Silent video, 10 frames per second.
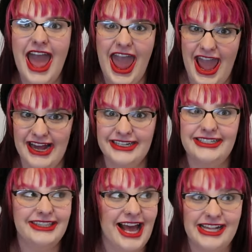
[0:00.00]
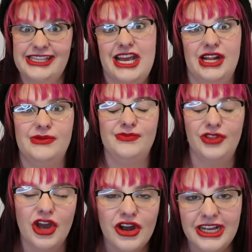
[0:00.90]
And that's it.
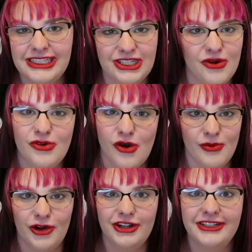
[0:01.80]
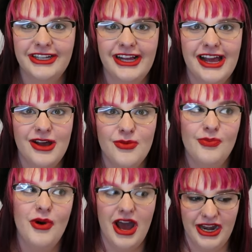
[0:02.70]
There is no normal.
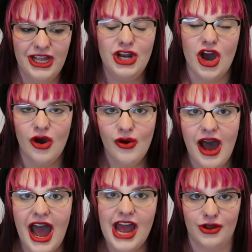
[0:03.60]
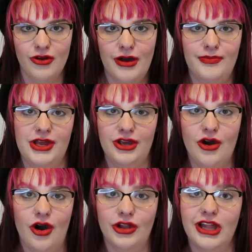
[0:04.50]
But, you know, I grew up being
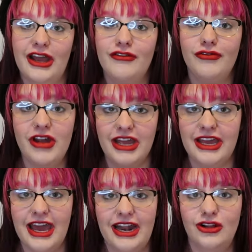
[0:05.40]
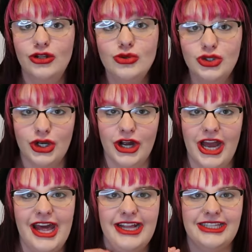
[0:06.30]
called like a freak and a
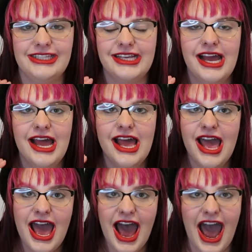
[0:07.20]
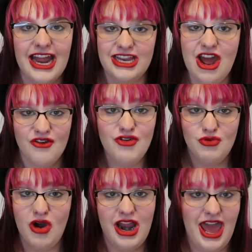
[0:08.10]
loser, and I
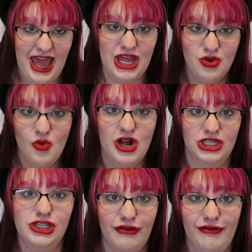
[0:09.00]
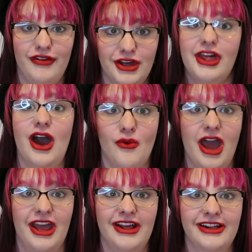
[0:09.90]
never want anyone to feel that
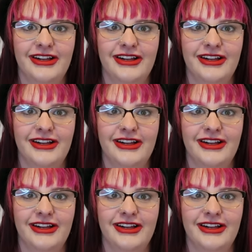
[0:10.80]
way.